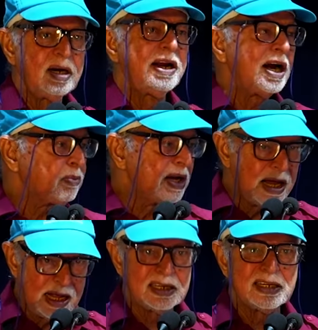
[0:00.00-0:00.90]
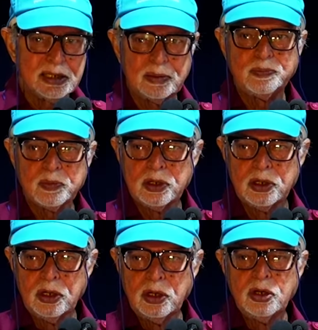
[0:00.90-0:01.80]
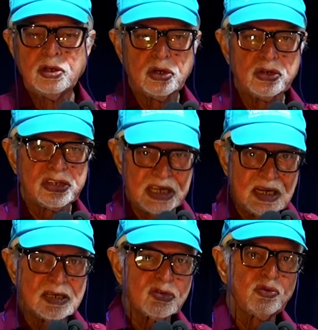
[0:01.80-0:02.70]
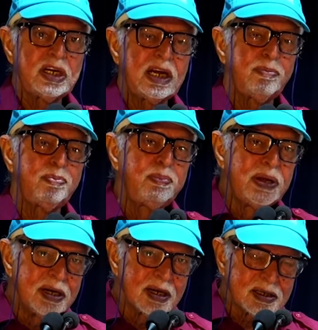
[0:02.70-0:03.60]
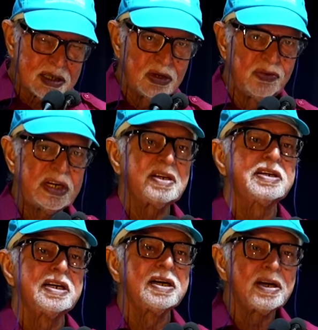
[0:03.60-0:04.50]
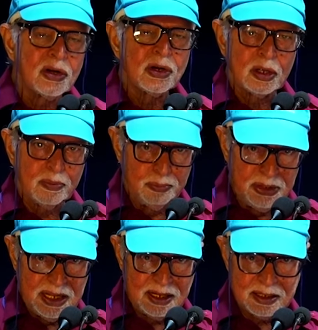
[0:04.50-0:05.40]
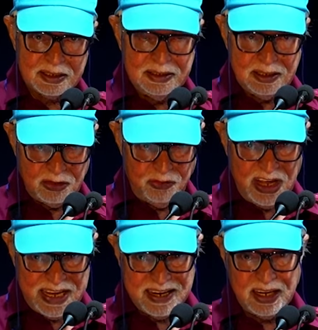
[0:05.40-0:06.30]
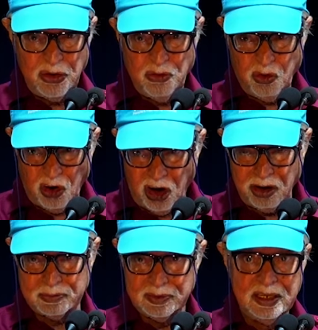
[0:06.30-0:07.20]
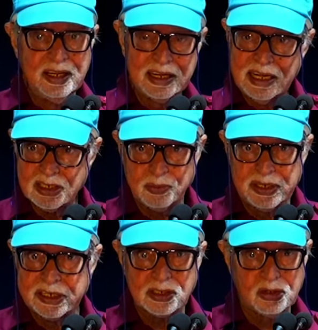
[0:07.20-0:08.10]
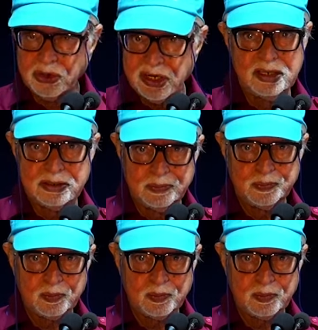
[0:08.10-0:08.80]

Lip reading: not by hanging them. So since we have been convicted being waging a war against British colonialism,